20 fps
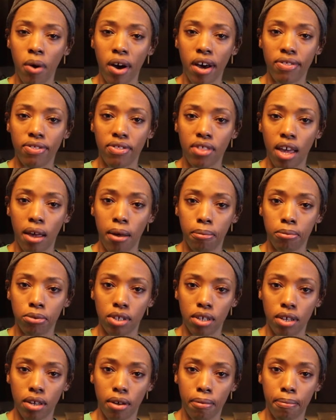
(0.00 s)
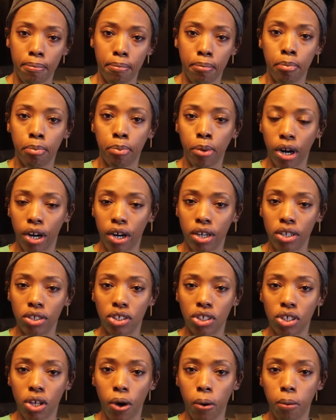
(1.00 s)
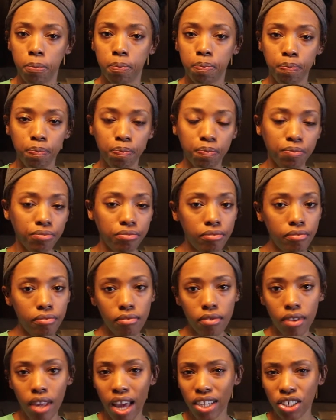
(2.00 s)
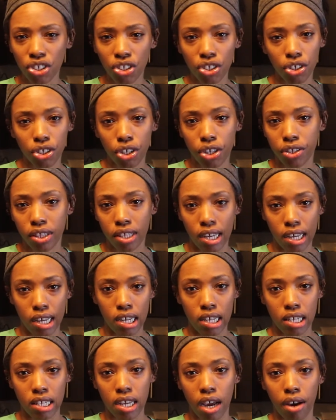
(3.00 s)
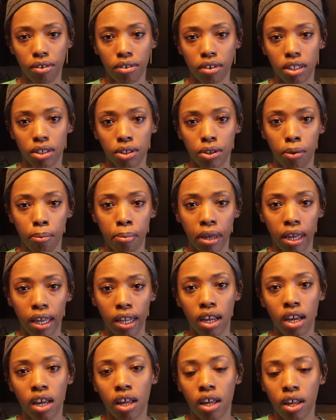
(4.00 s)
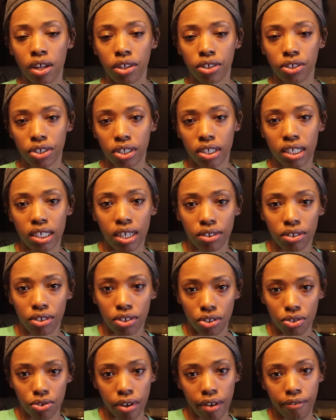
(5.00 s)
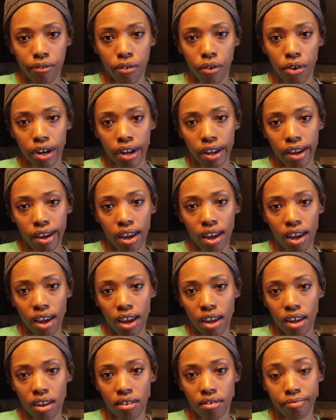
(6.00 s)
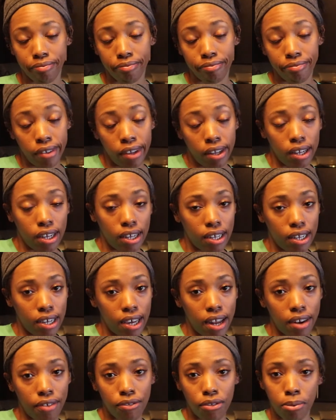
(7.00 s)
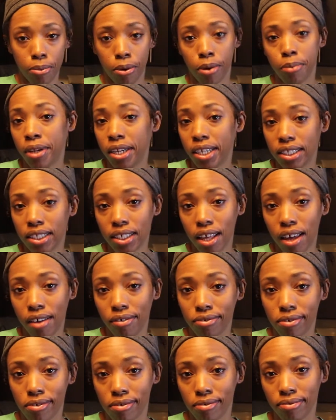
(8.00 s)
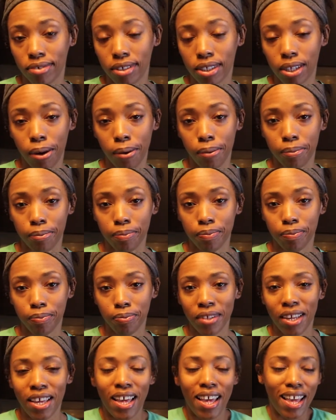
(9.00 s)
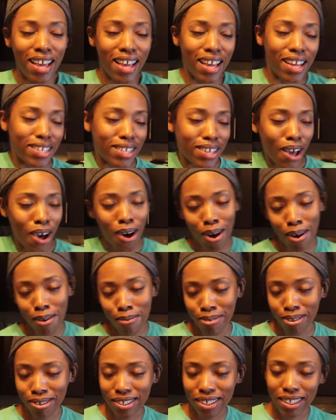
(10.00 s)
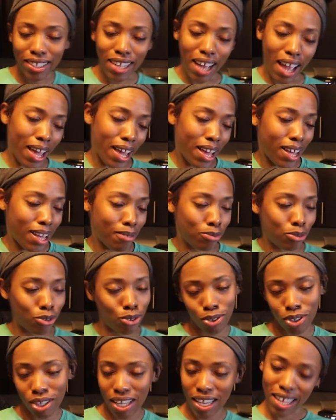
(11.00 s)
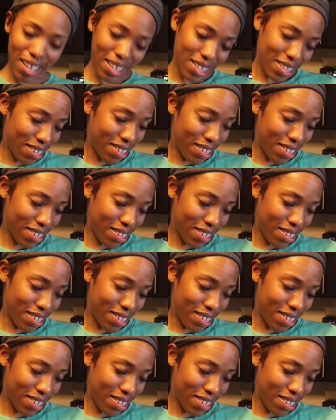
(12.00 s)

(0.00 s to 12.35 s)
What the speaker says: want them to burn. So I just turned the heat down a little bit, turned it down to 340, and we've got a few more minutes left. So it's almost time to eat.